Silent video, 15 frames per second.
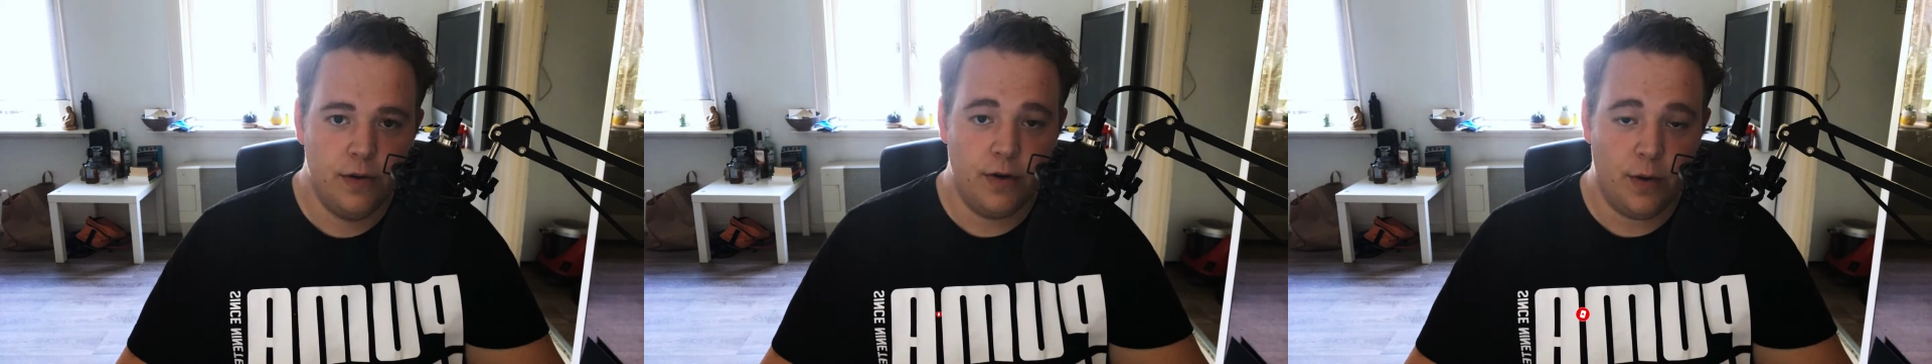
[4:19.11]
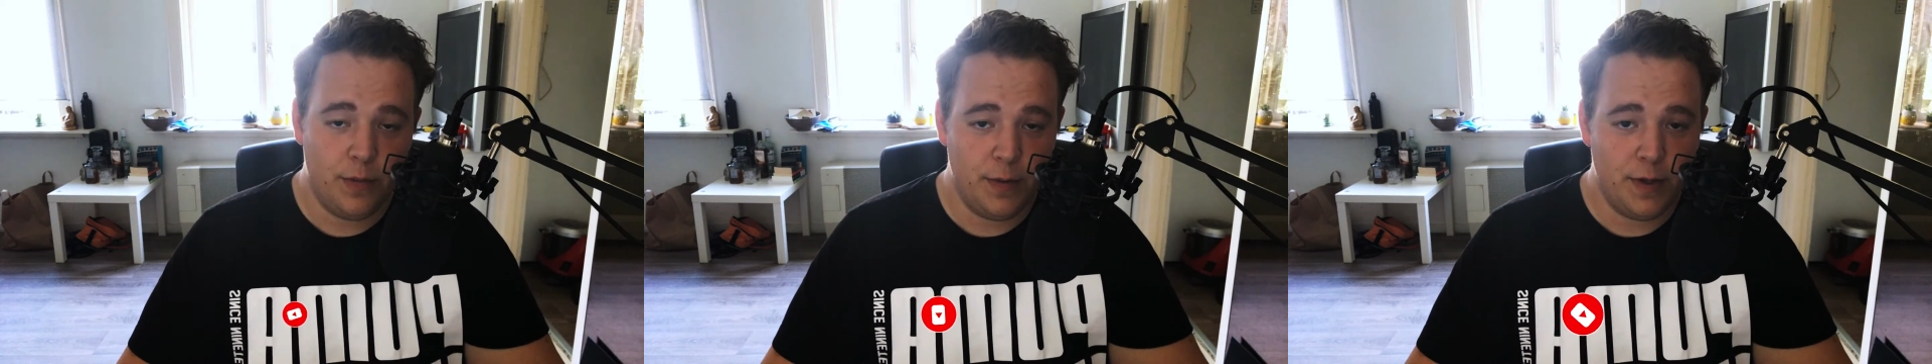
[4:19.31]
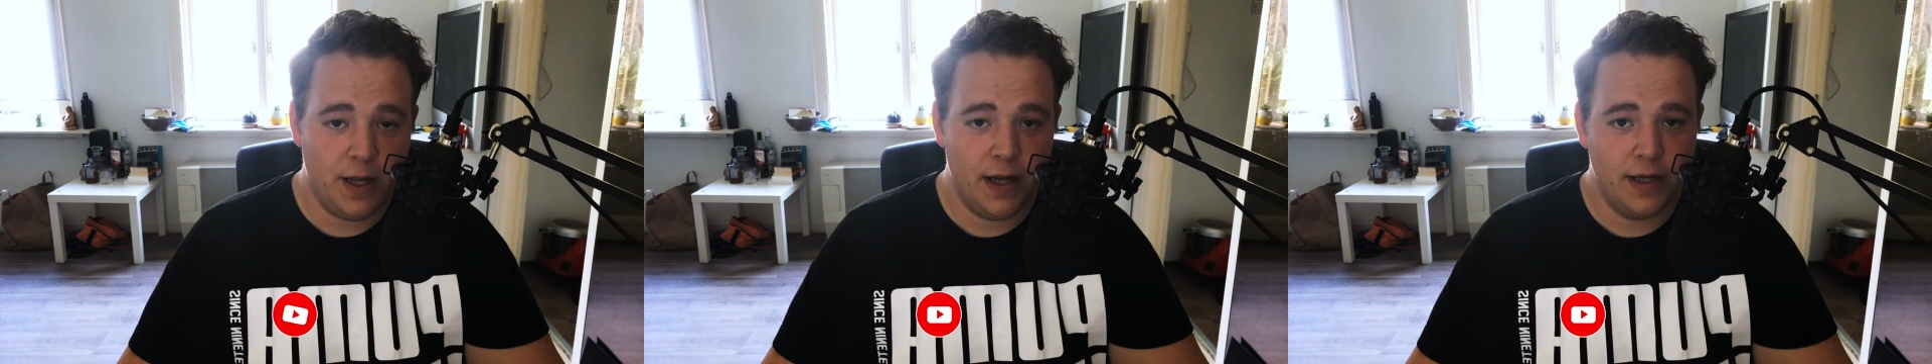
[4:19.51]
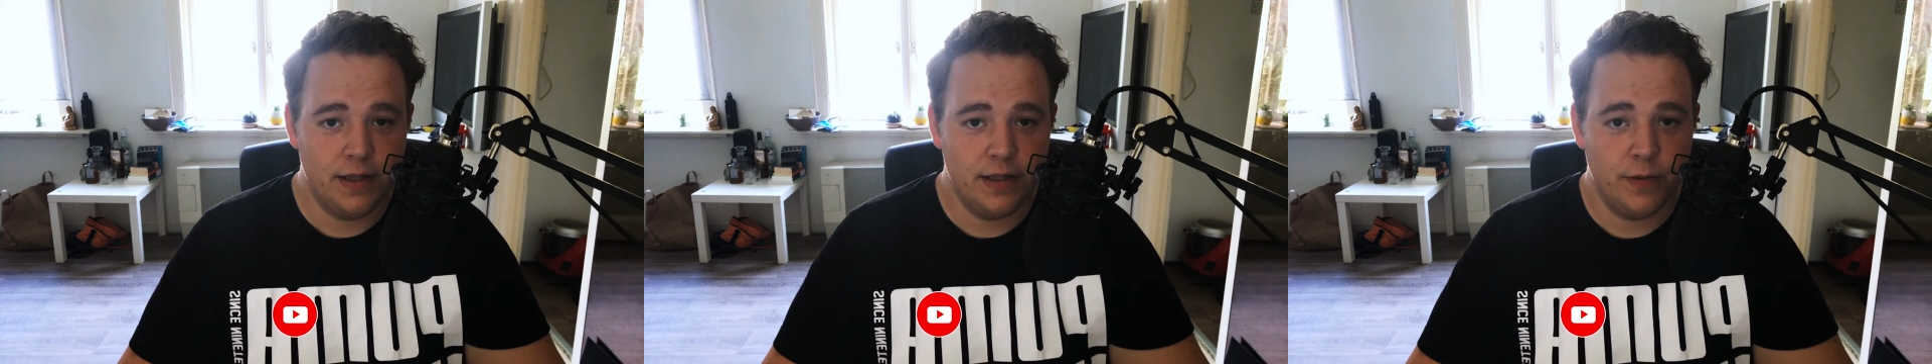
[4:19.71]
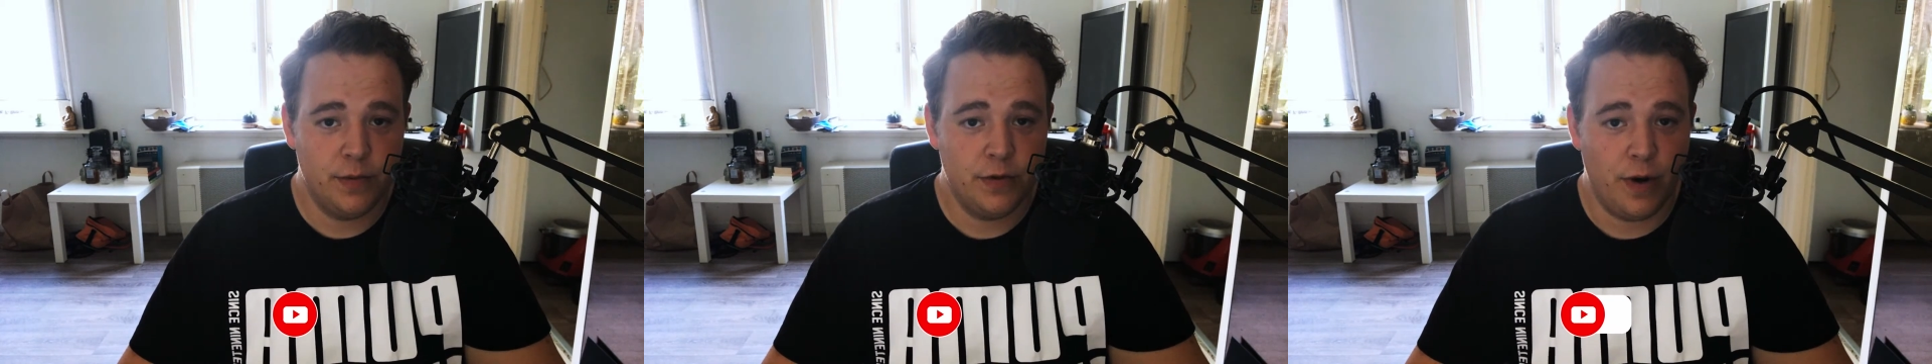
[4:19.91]
drop a like and
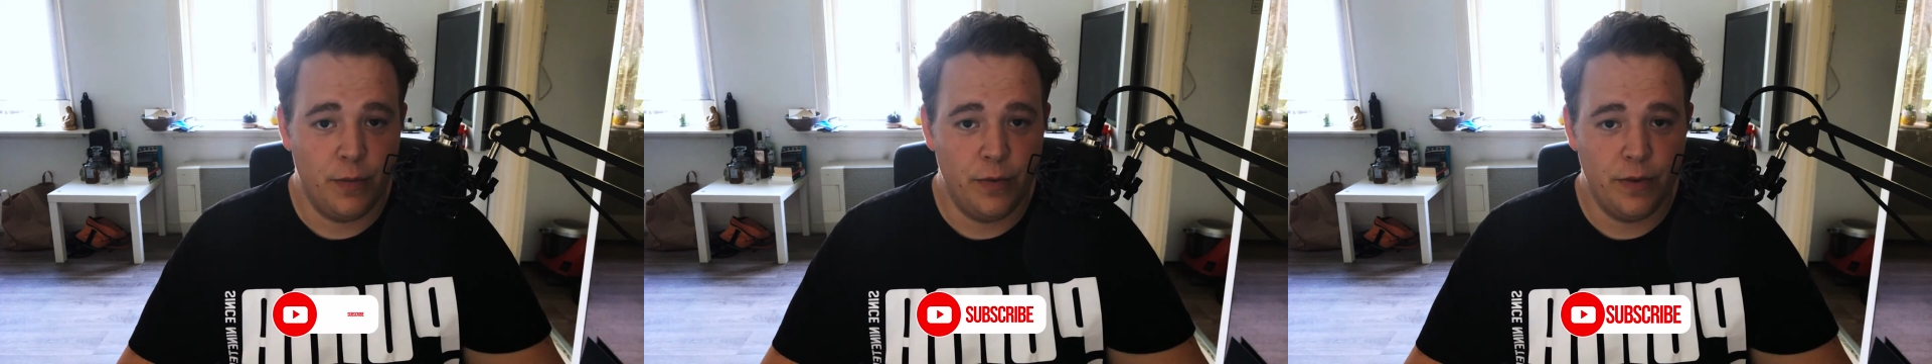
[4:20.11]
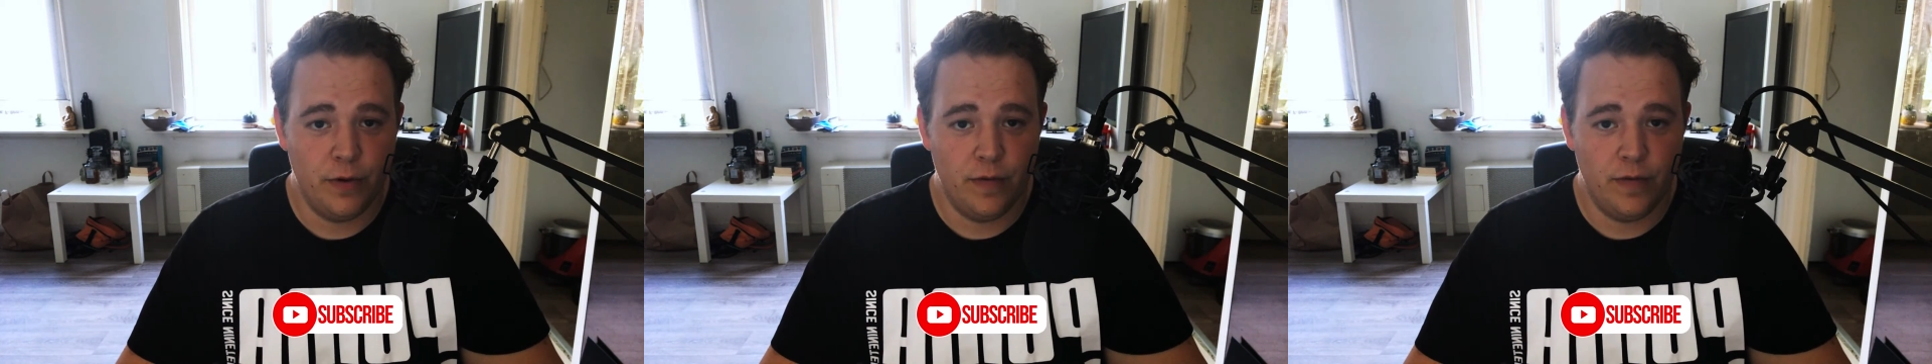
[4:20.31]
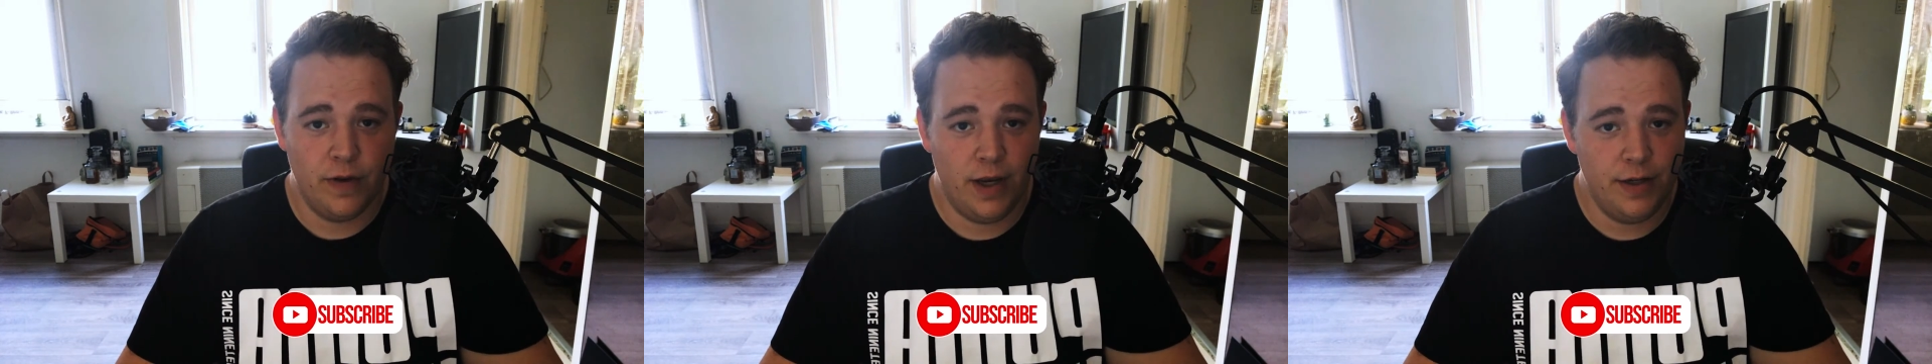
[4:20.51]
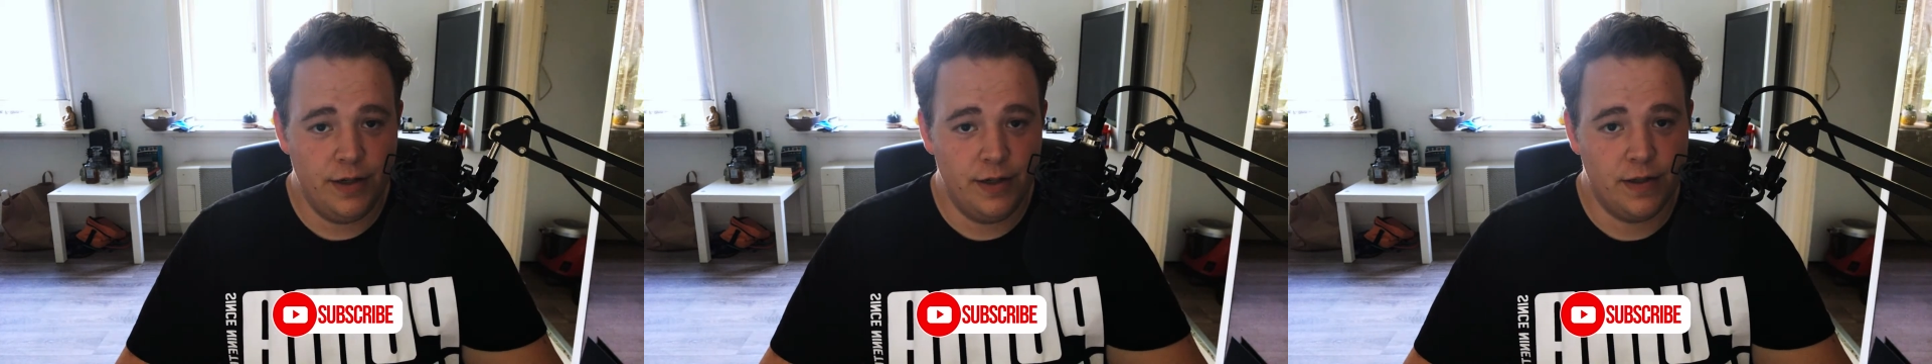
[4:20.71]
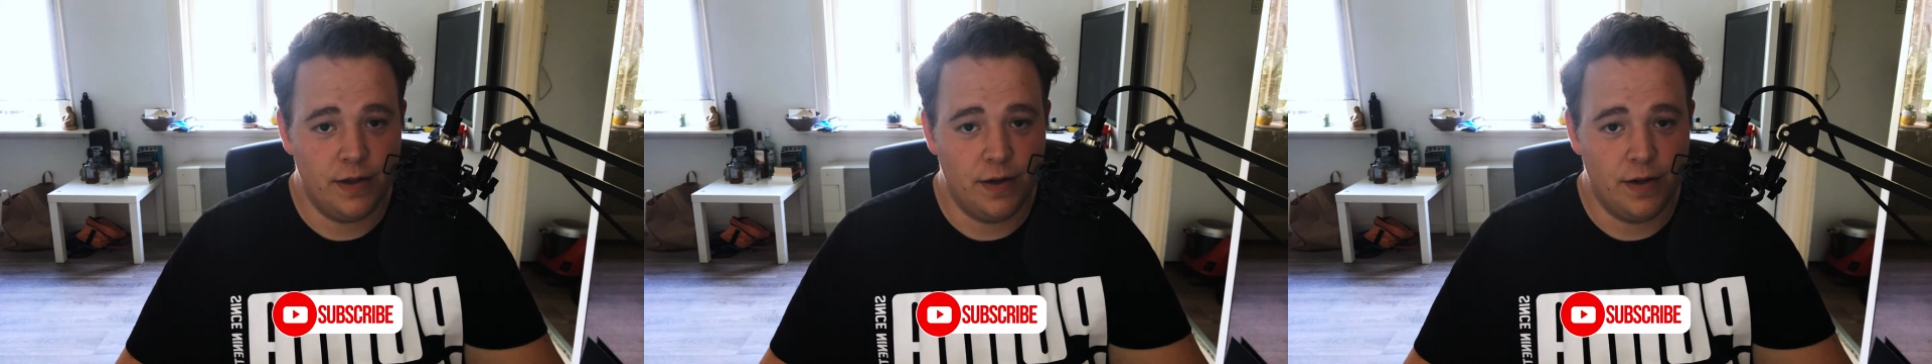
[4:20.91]
subscribe with notifications